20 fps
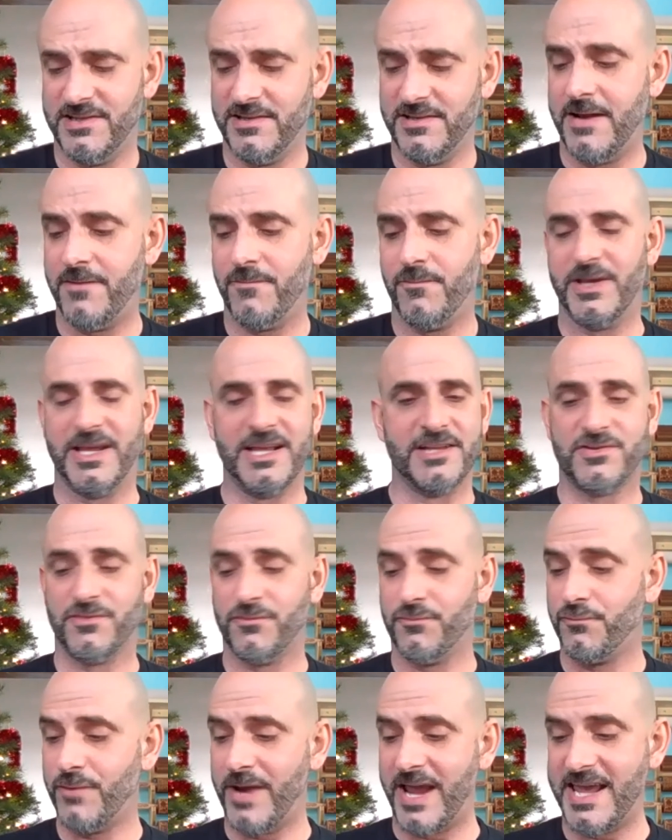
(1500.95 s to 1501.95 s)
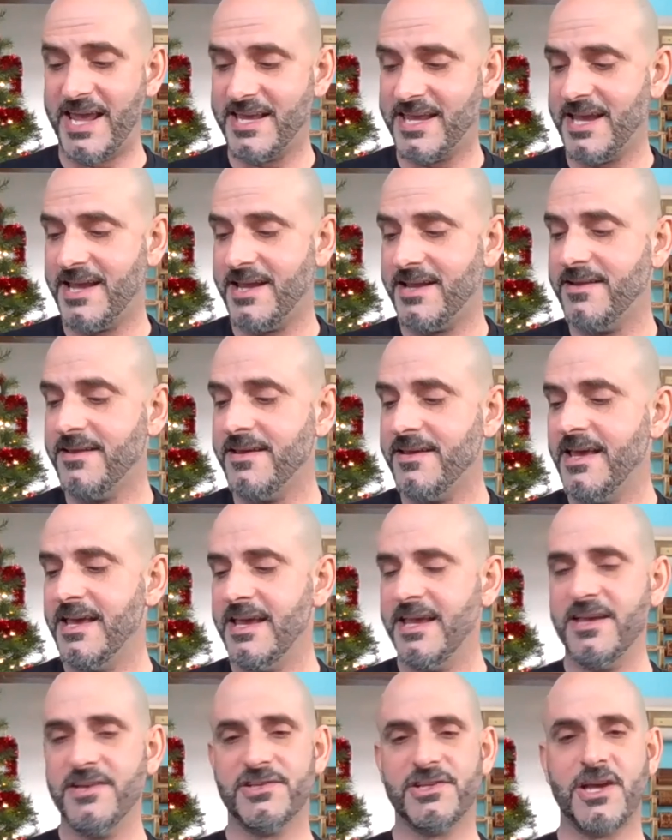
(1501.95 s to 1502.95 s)
And then we get to Reagan,
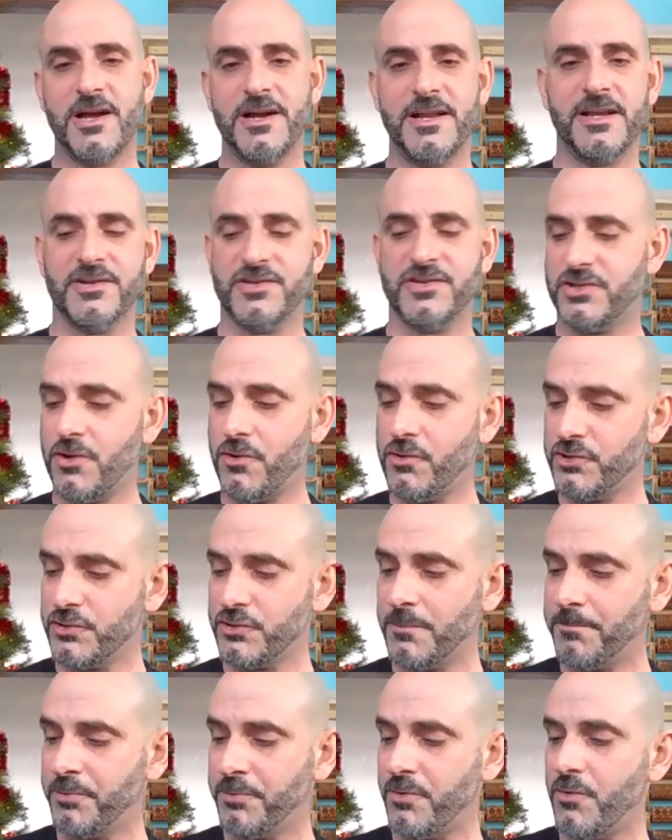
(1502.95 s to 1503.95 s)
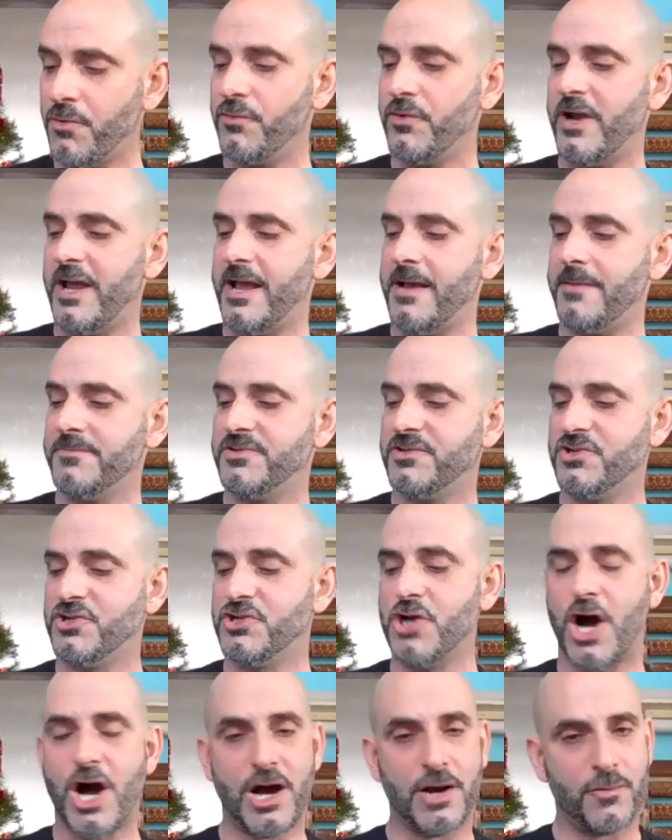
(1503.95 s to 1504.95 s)
his cutting of social programs,
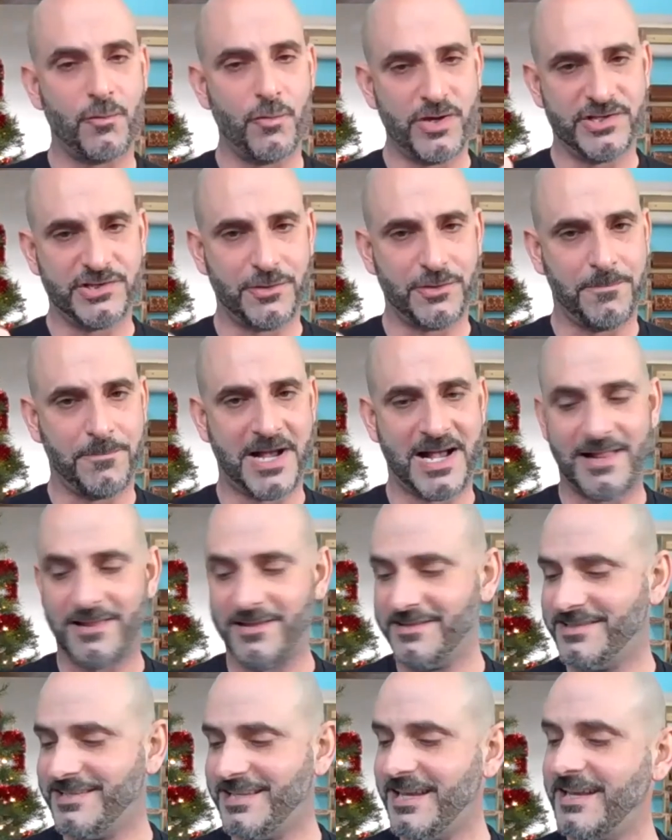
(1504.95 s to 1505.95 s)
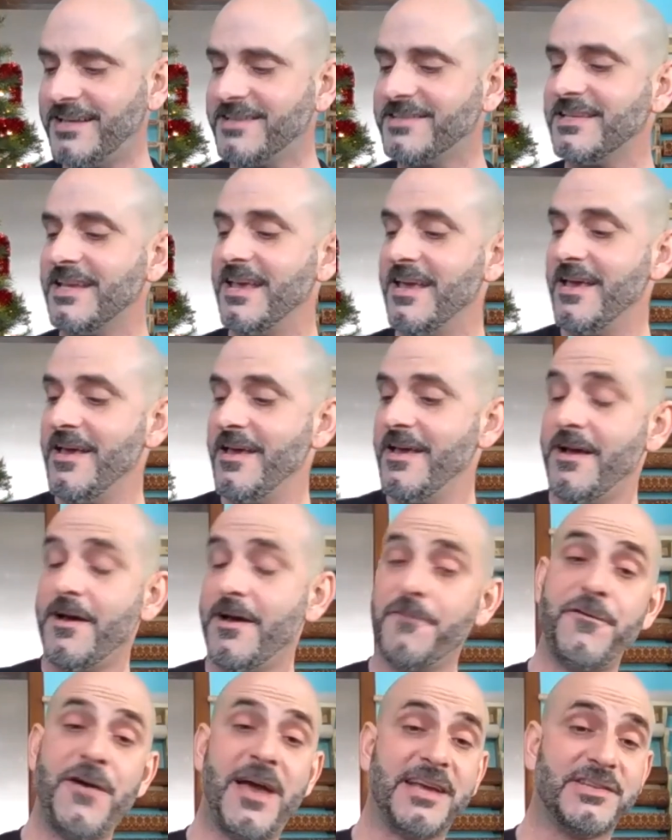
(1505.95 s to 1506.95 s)
dog whistle politics,
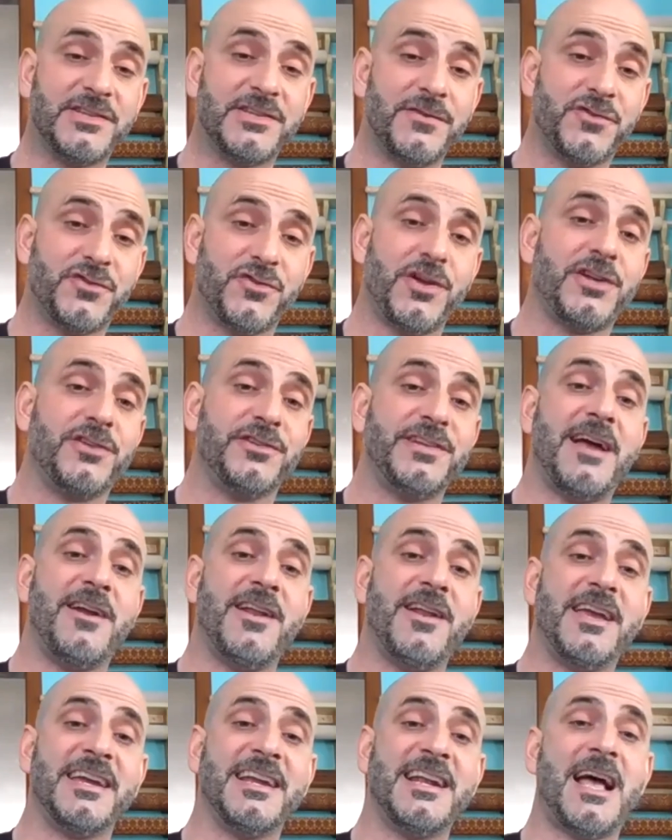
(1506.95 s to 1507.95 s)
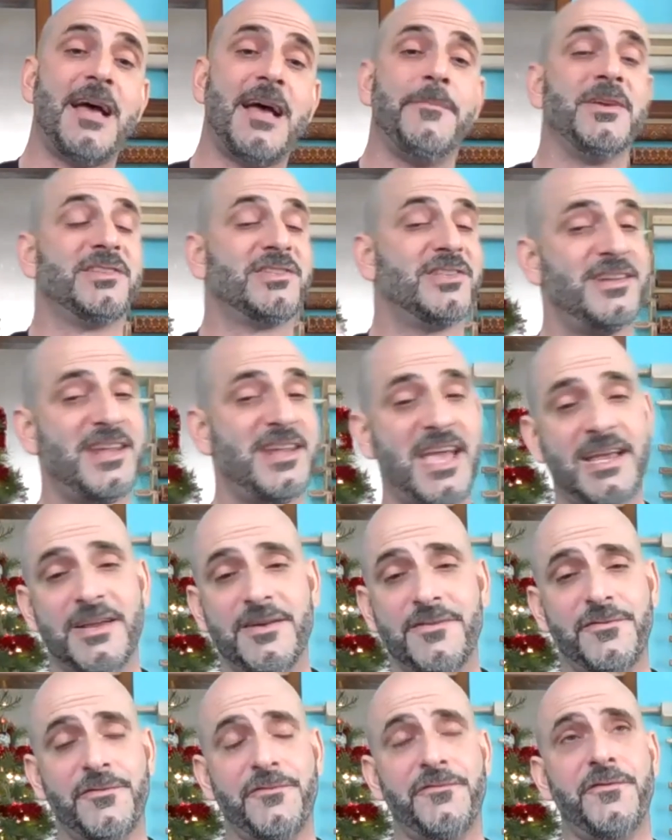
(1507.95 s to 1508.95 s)
effects of trickle-down economics, the
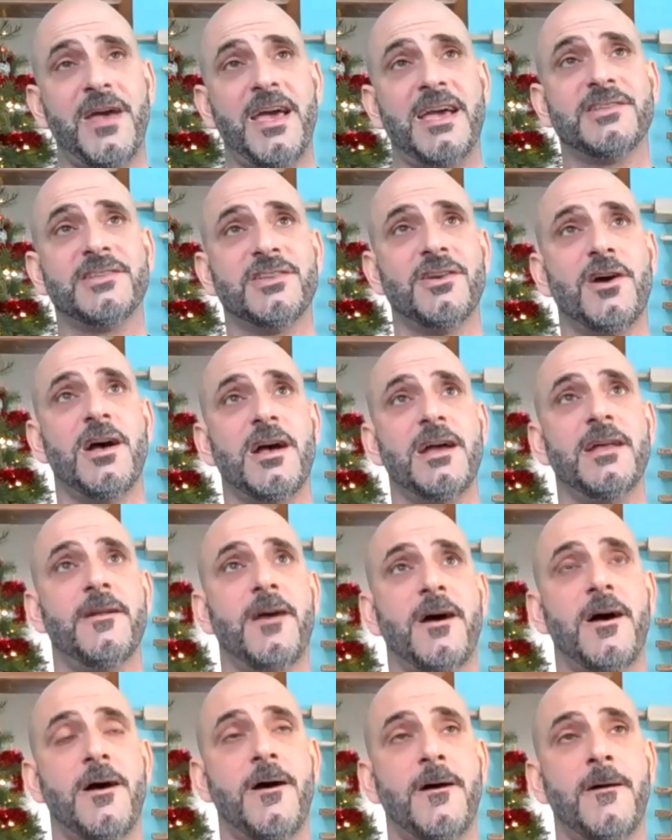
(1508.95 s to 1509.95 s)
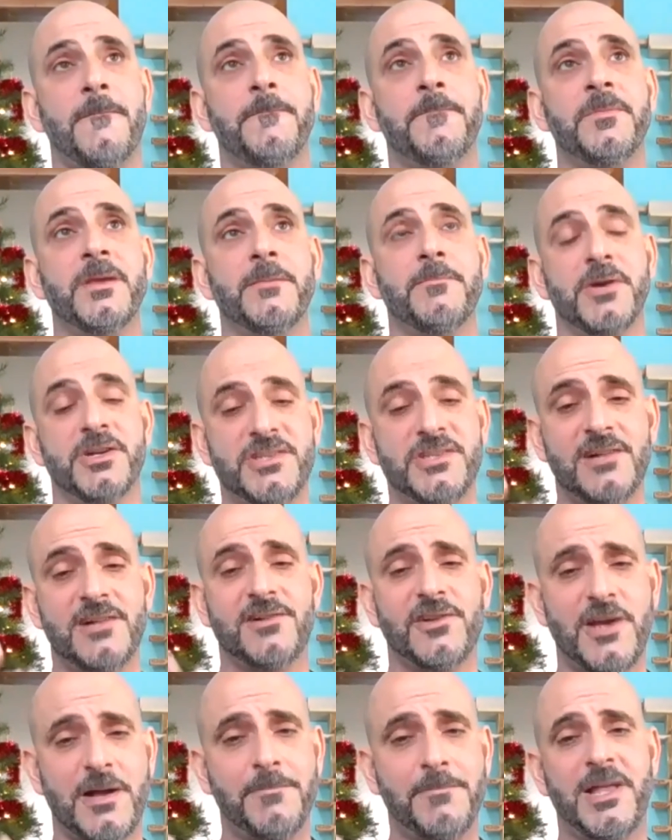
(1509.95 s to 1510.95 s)
negative effects on,
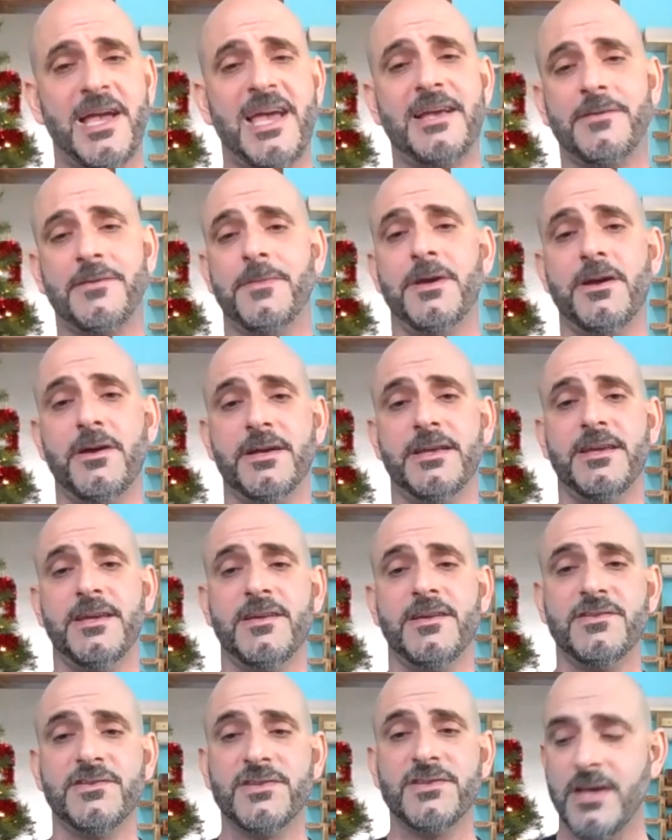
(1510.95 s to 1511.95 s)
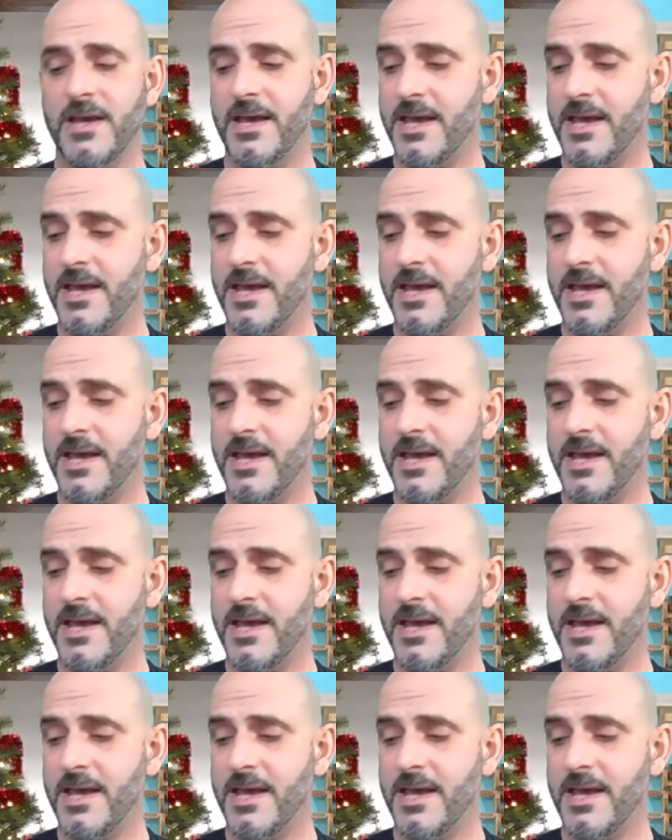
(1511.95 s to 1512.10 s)
particularly on Black Americans,